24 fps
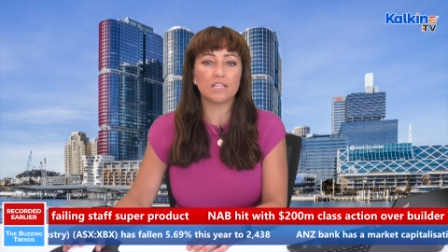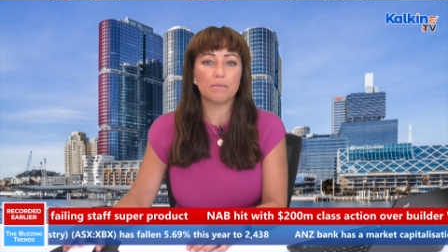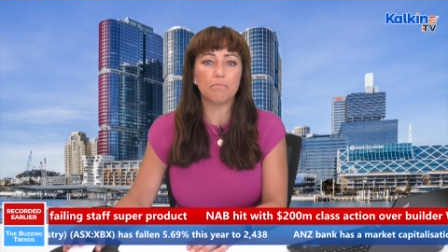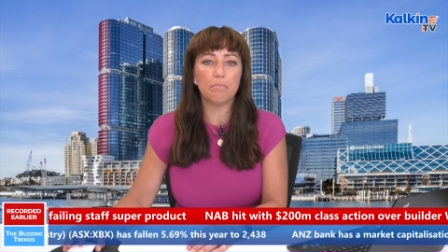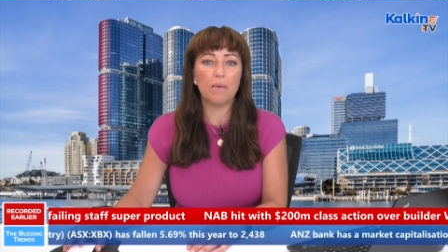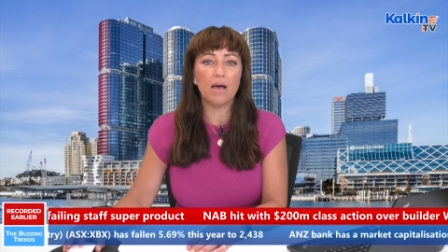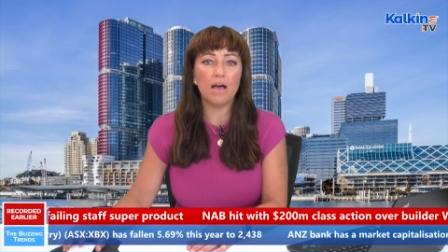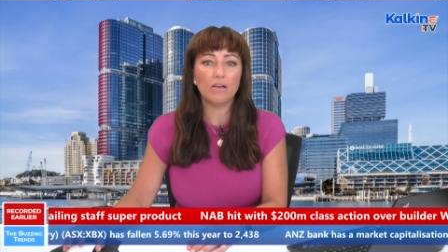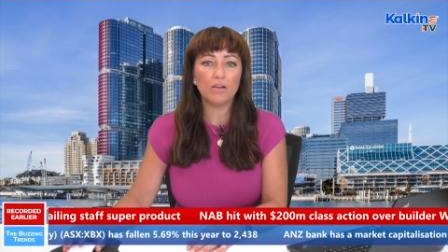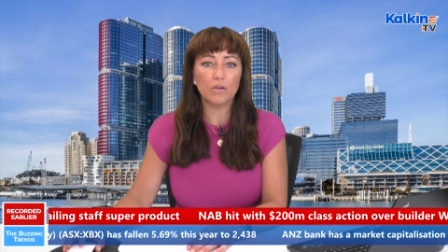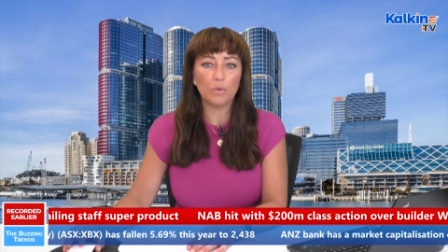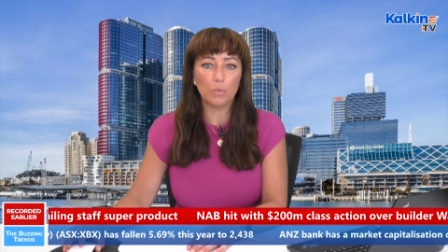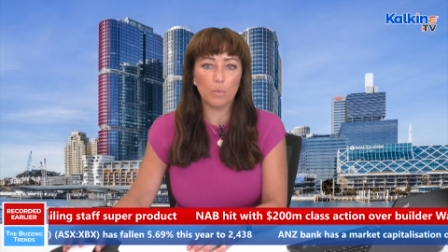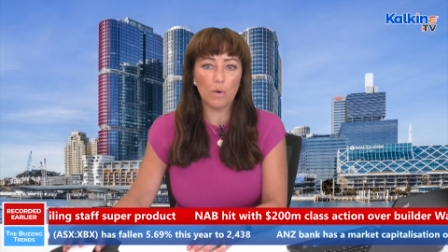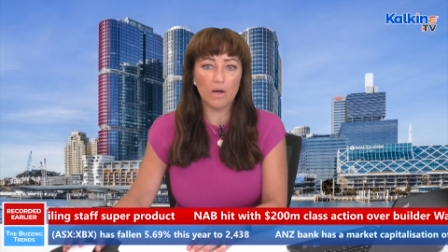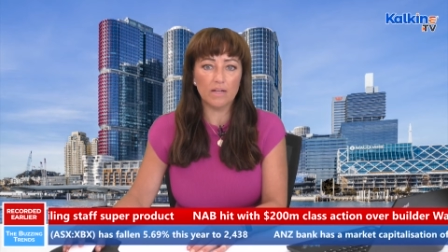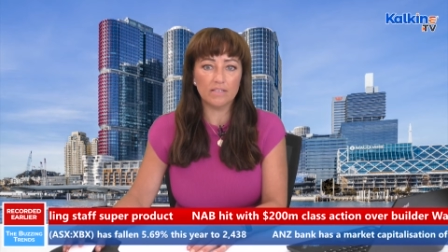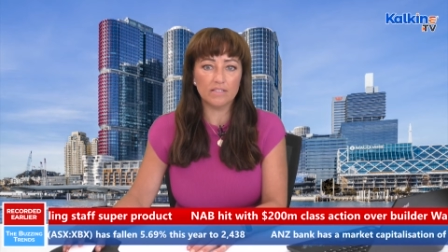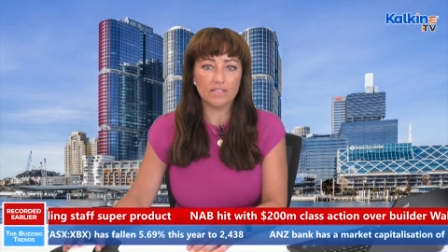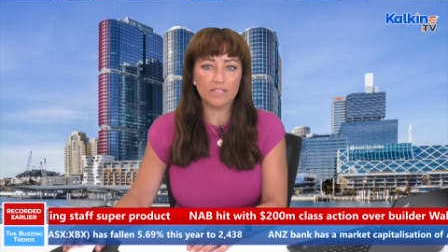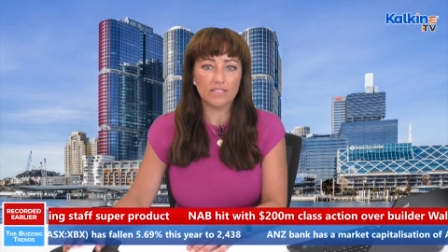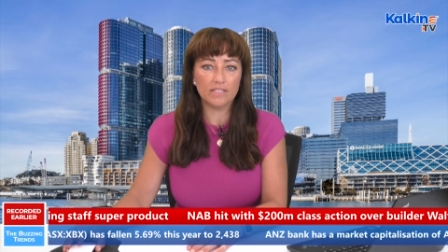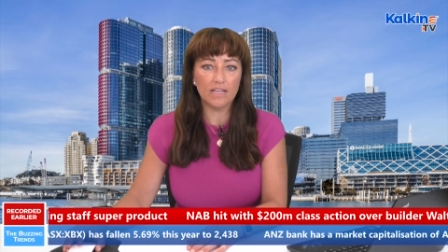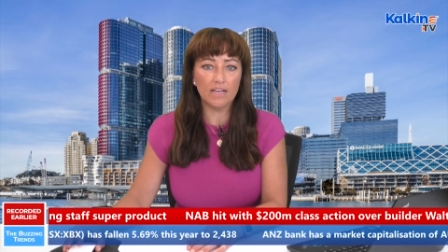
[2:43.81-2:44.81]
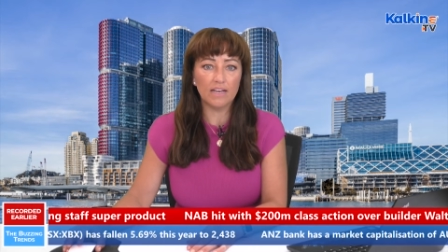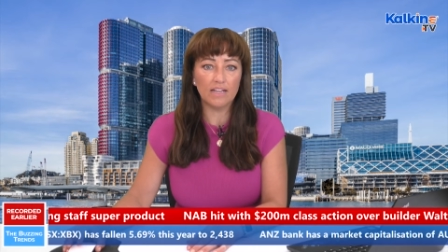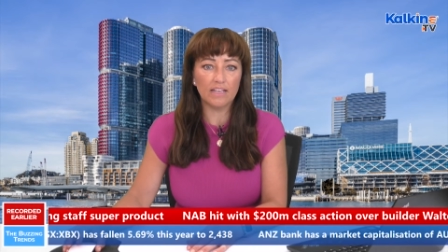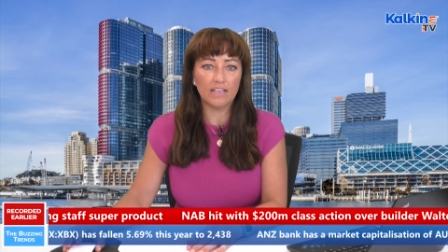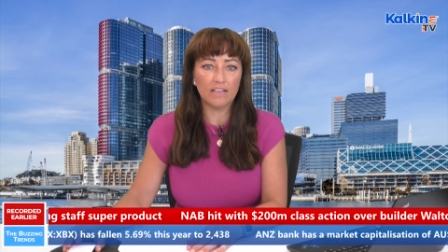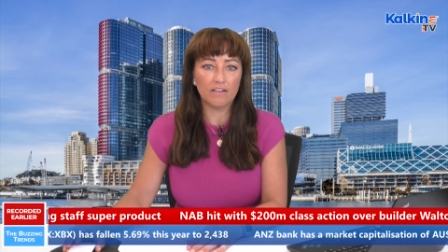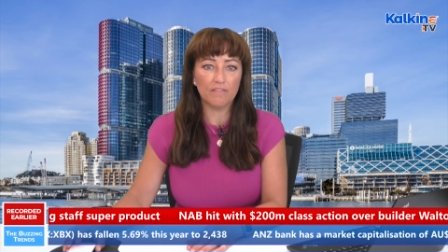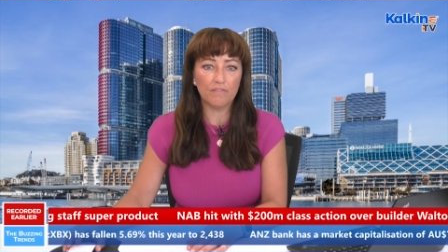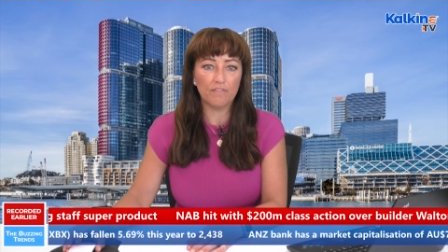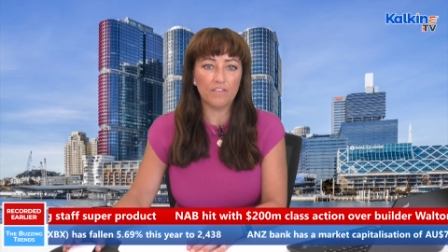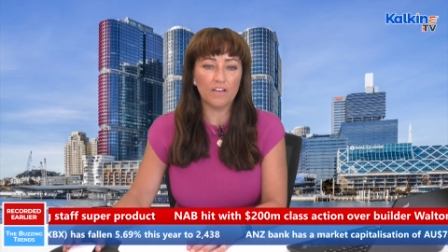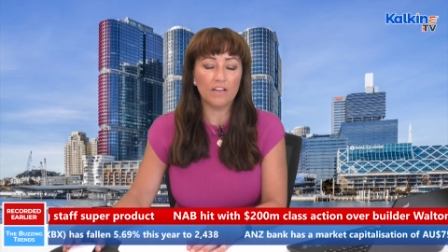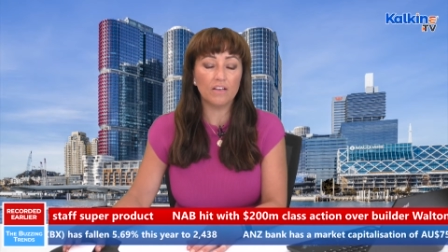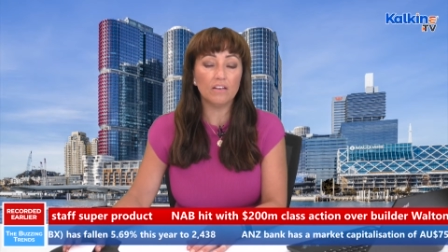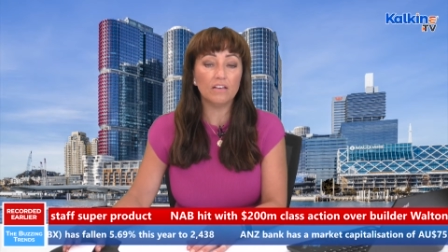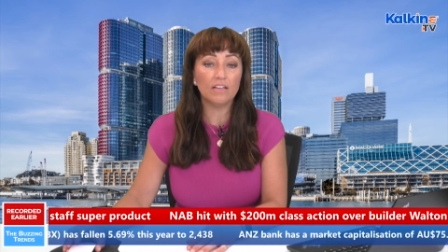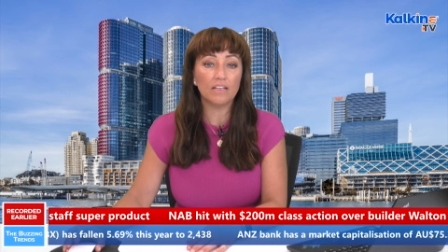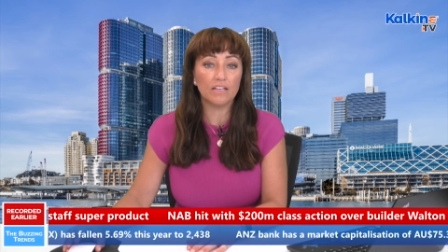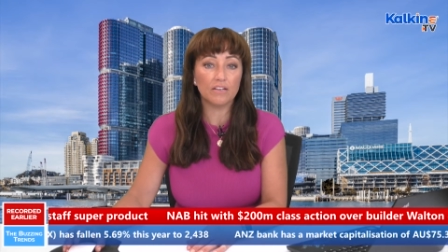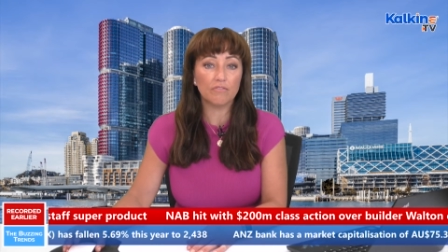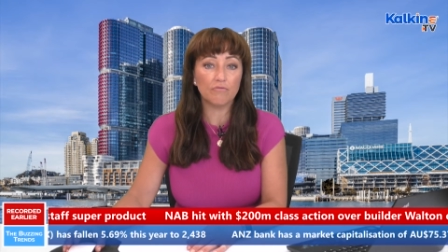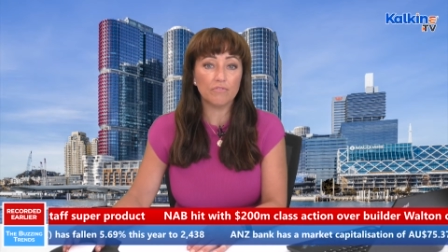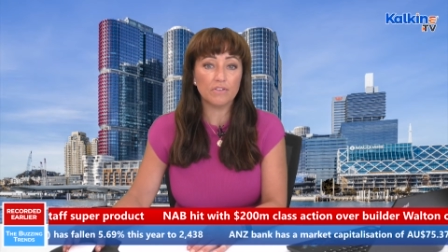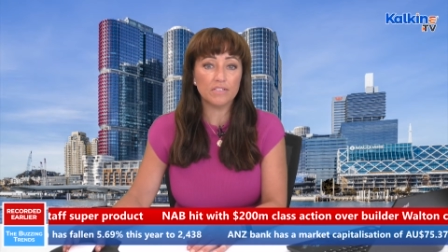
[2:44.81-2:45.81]
the market-wide selling and fell
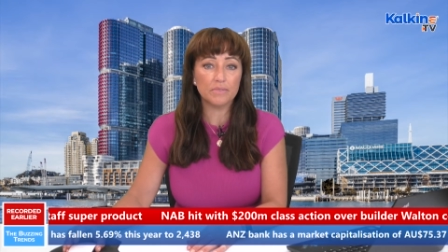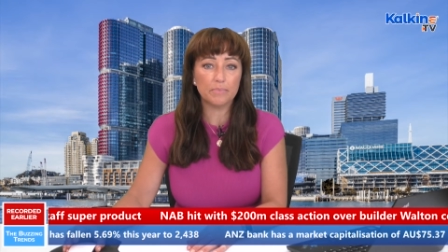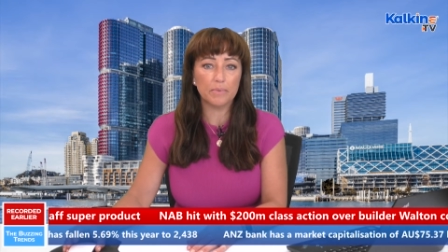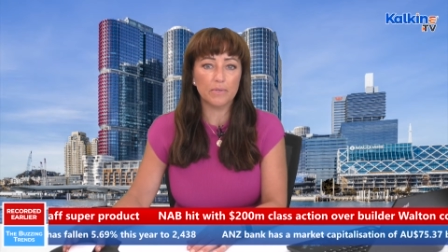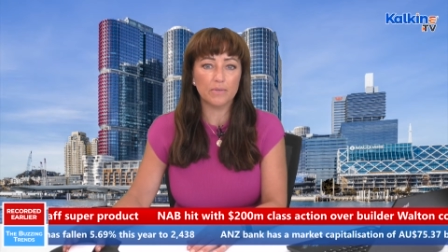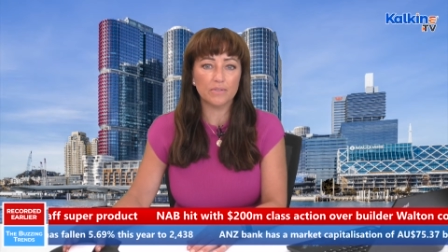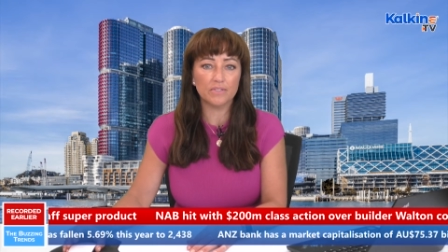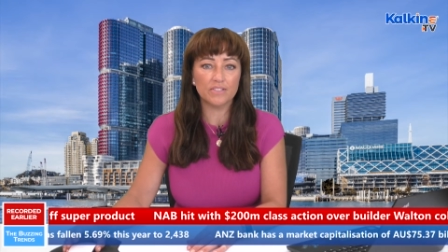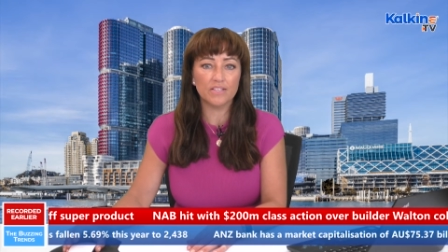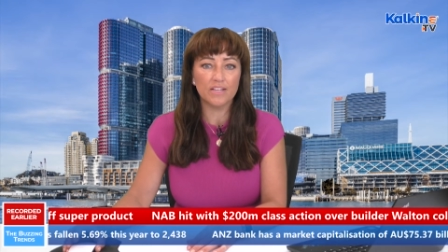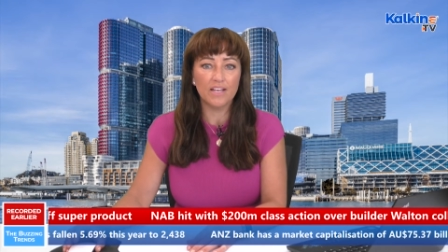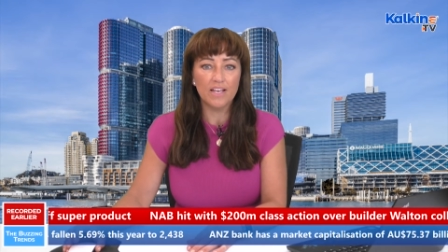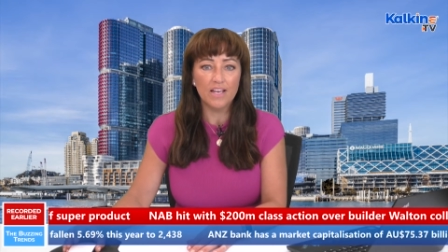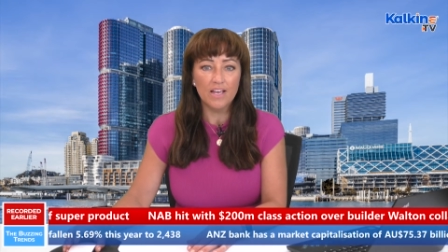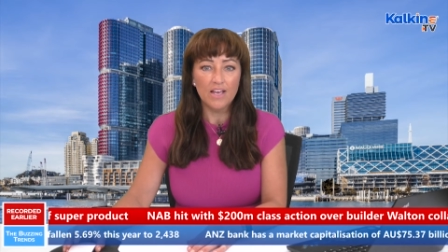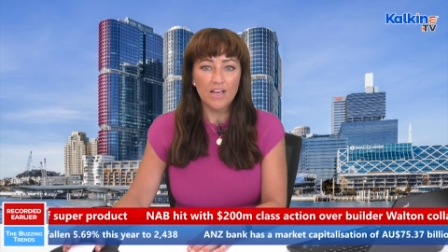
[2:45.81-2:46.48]
in response.